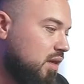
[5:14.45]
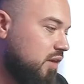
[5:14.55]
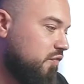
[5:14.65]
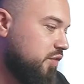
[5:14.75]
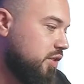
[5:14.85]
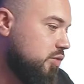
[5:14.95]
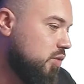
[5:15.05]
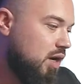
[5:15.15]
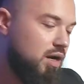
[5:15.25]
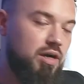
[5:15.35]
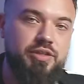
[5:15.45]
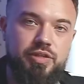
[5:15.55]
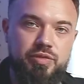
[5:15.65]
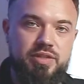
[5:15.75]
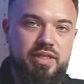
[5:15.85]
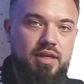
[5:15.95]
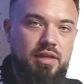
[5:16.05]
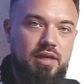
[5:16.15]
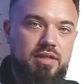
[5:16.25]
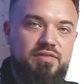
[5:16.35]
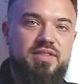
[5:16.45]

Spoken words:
If you are using a lot of